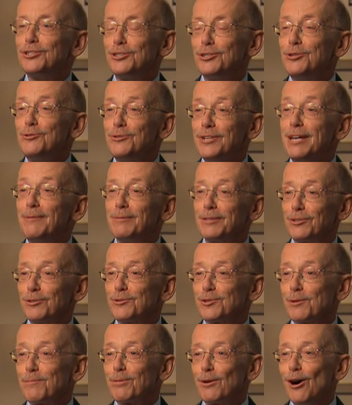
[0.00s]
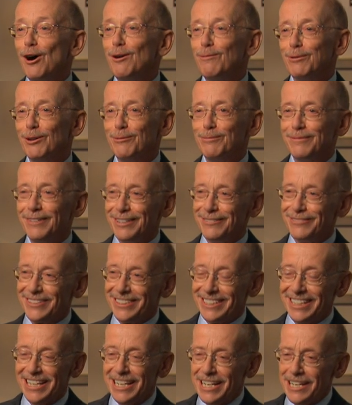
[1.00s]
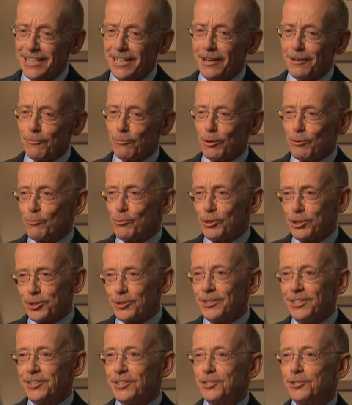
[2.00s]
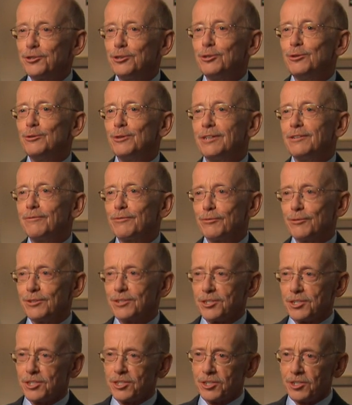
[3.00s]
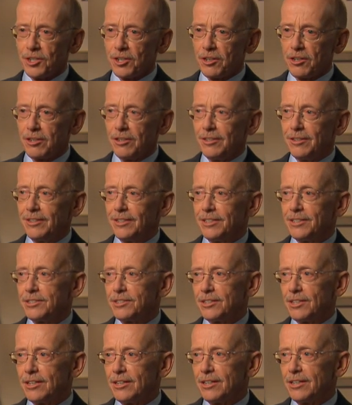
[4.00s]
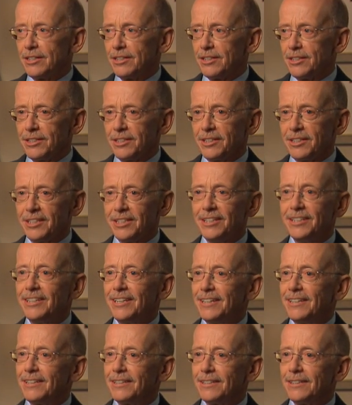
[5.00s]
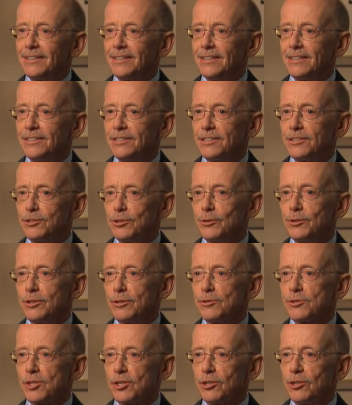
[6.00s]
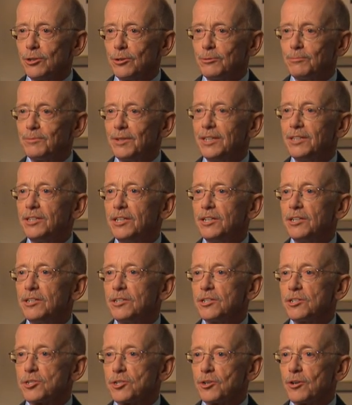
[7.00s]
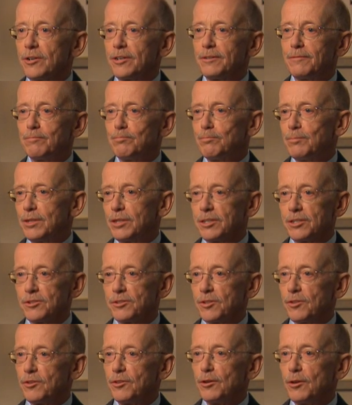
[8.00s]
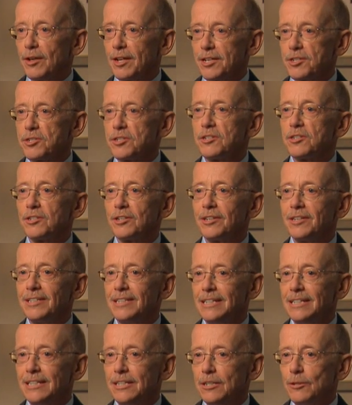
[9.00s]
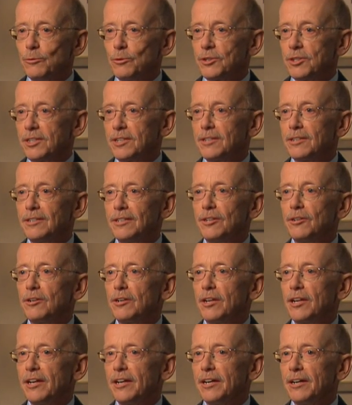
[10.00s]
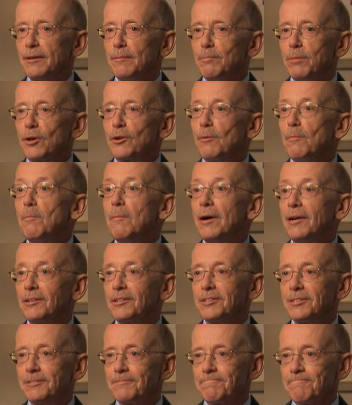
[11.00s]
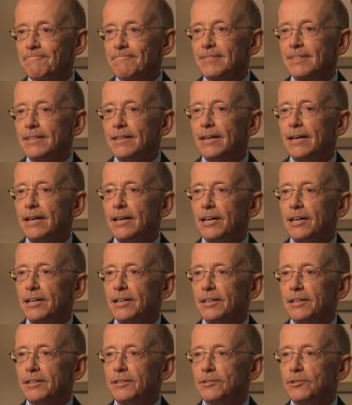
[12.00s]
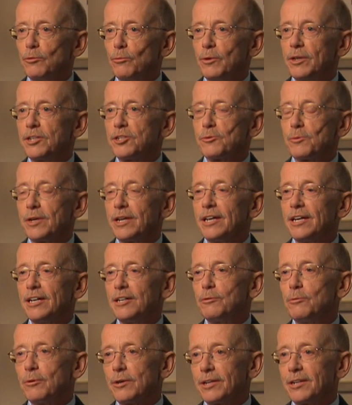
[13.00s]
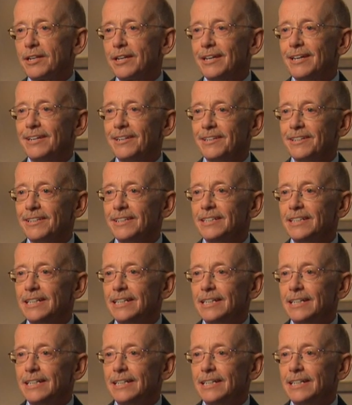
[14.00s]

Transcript: You name it, there's a problem. I mean, yeah, what we're trying to do, and for instance, in a client in Guinea 2 years ago, they needed to start, because of their licensing, within literally about a month. And the rigs we had were in Canada.